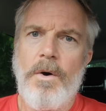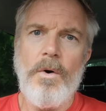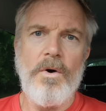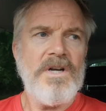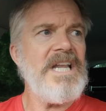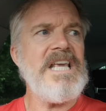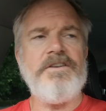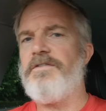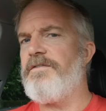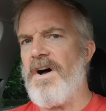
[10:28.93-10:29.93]
Or
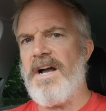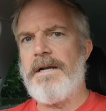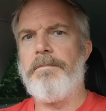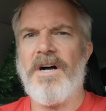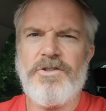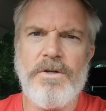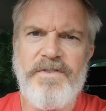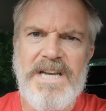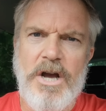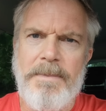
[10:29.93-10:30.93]
leave, fine, but I'll do a
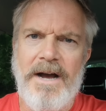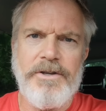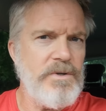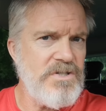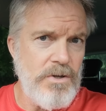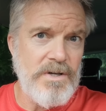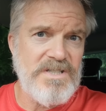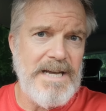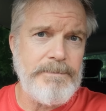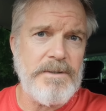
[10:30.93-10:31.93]
video about you. It's not
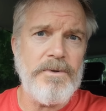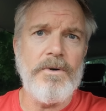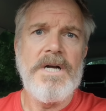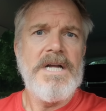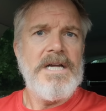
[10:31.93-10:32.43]
acceptable.